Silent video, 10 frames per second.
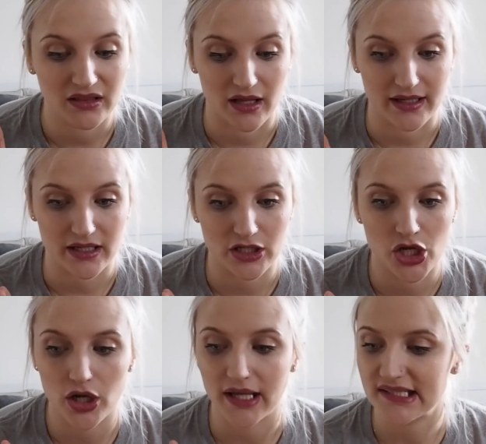like, you
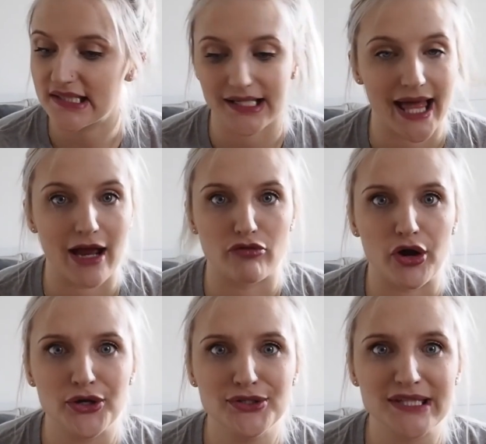know, like
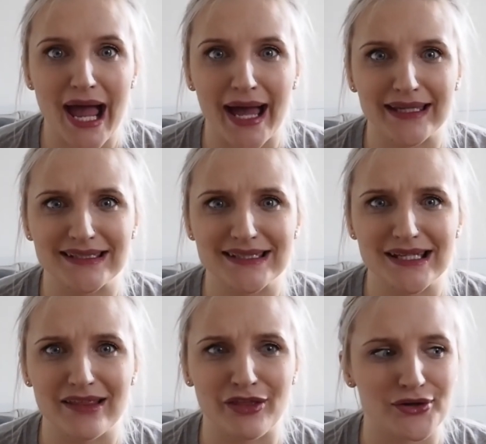Soleros and
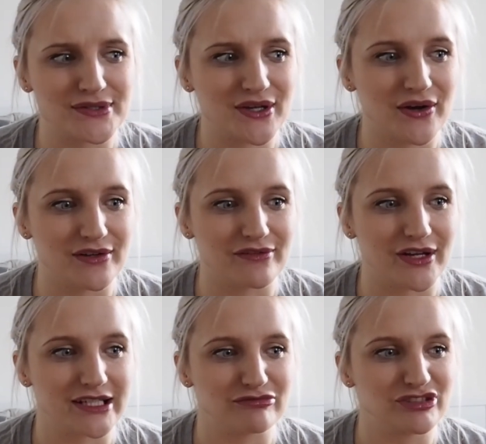those kind of
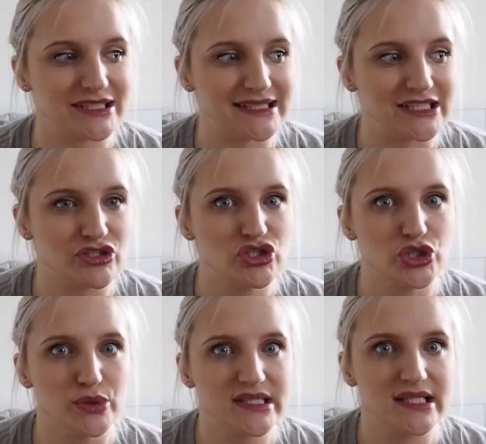like really
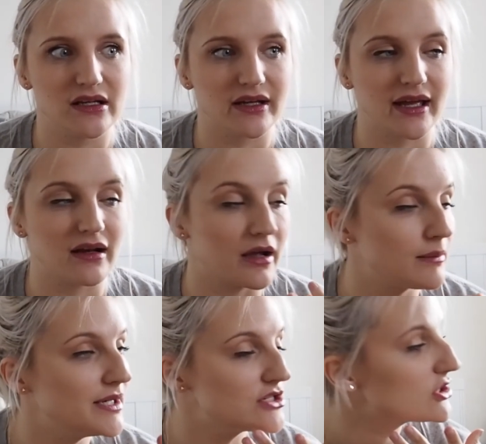juicy looking, like
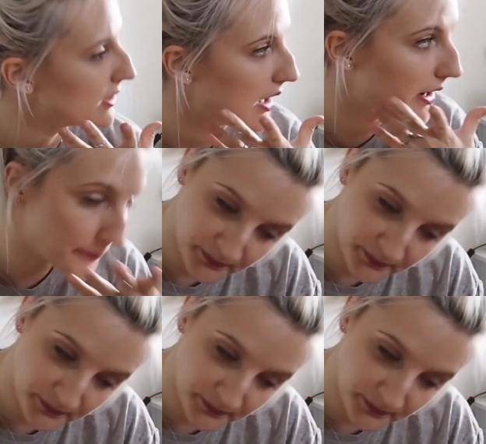I'm literally like